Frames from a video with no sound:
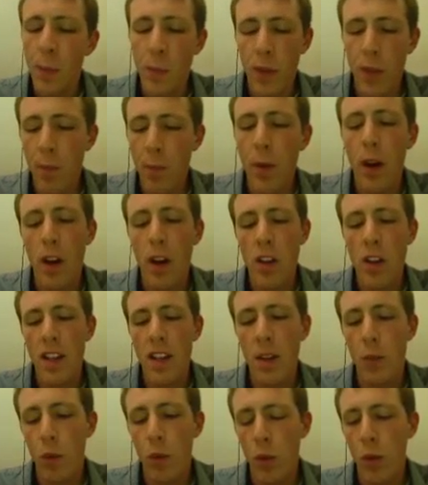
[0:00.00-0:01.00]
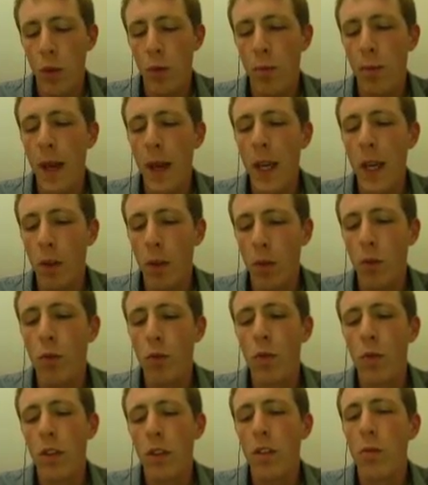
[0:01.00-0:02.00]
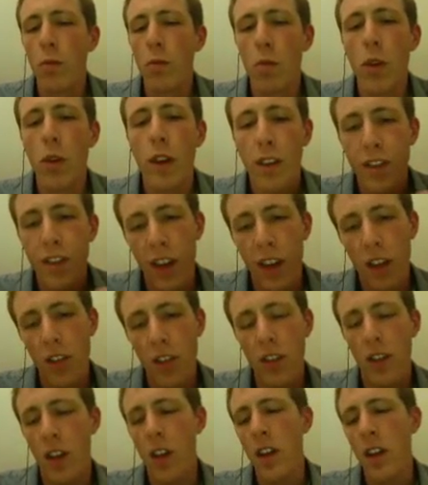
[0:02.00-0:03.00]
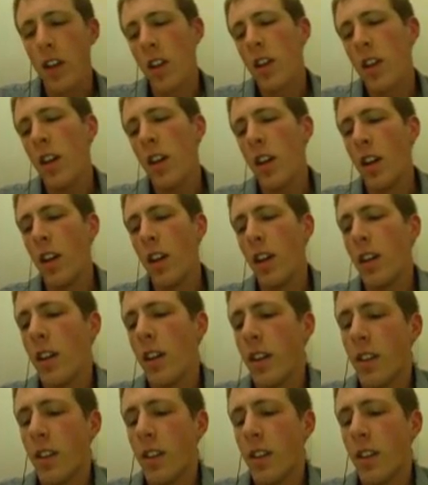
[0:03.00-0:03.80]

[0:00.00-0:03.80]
the parts that will make you work faster. And